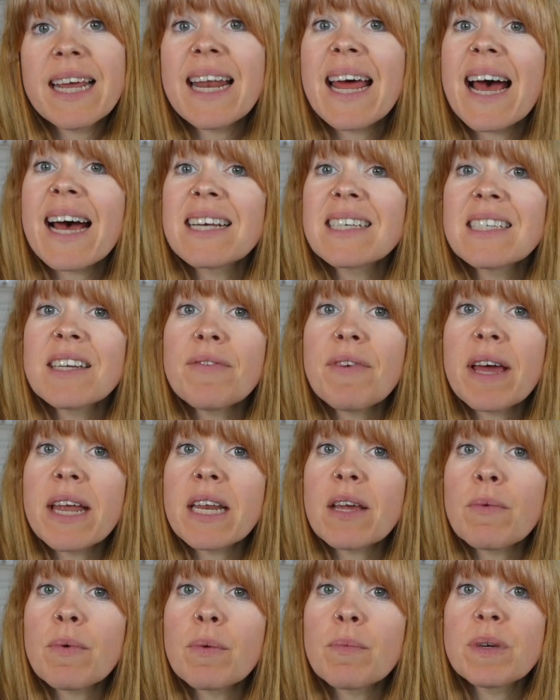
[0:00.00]
and asked if
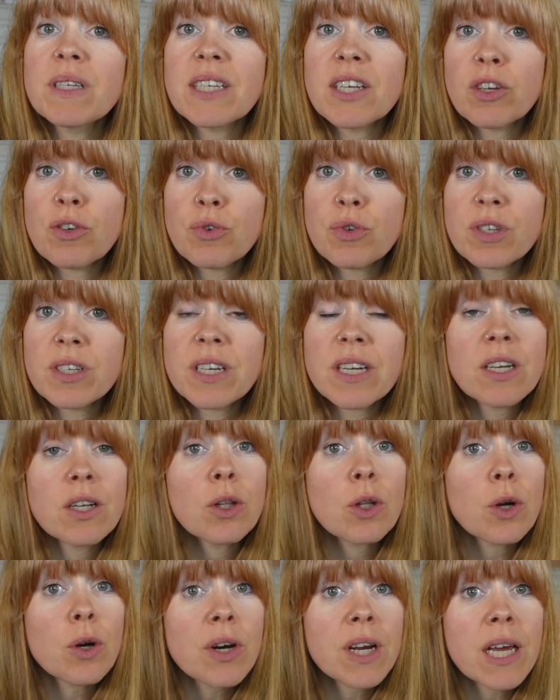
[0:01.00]
anyone was interested
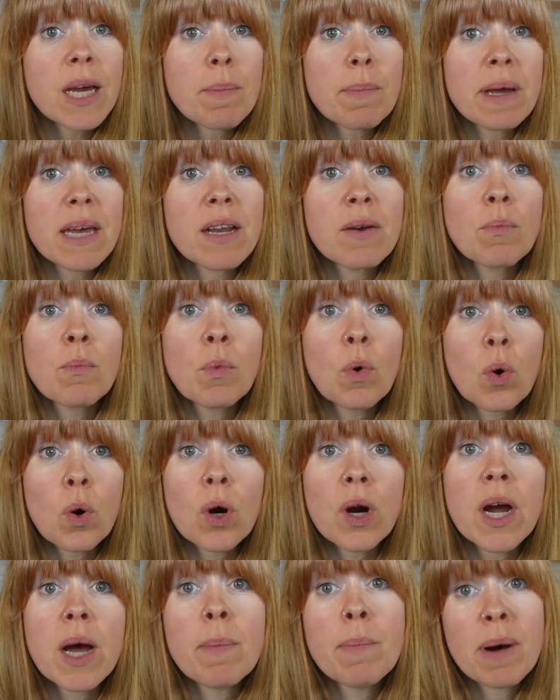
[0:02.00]
in learning a bit
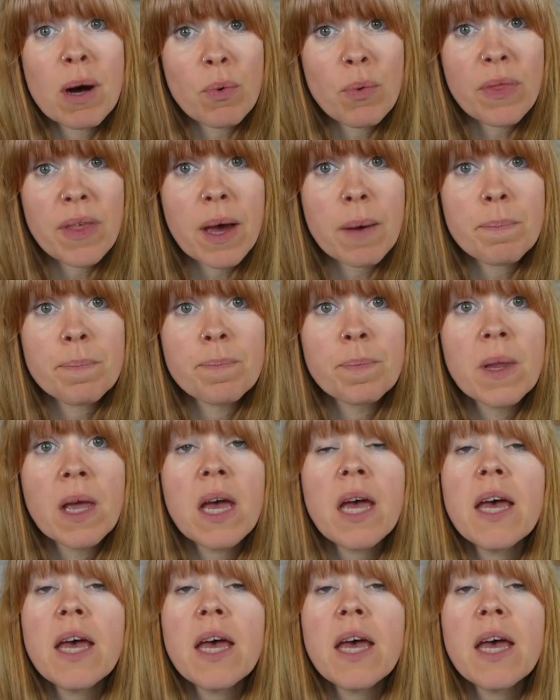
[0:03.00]
more about them.